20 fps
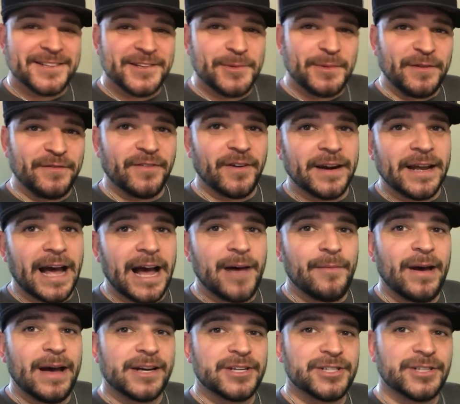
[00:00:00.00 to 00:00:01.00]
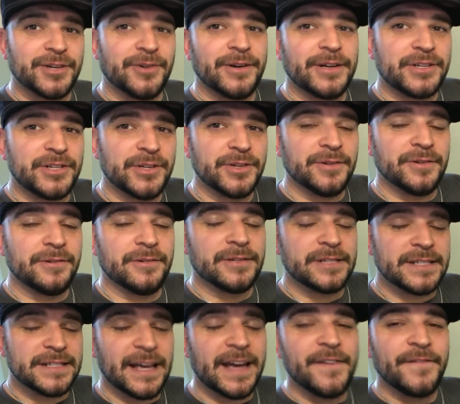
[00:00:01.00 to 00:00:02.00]
is a little bit funny. I'm actually going to
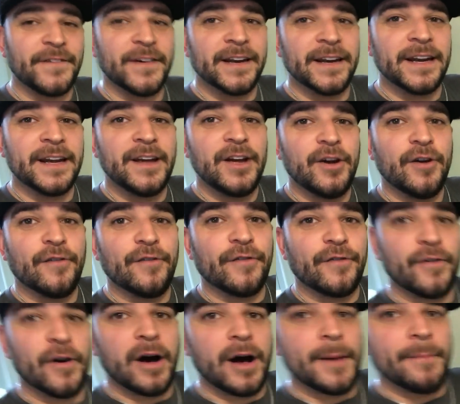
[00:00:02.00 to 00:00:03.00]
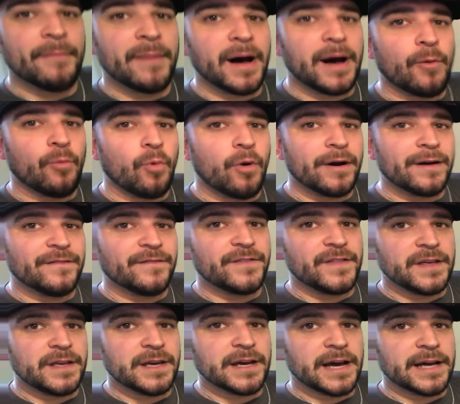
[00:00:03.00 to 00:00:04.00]
siphon from one of
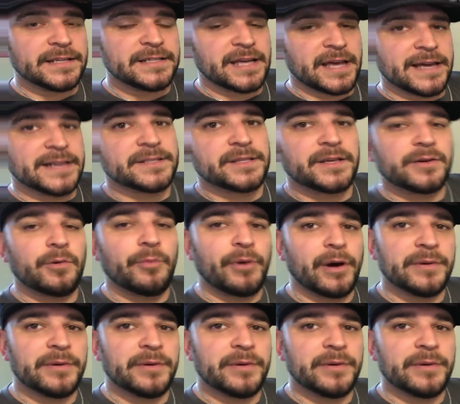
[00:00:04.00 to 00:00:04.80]
the uh, tanks. I think we'll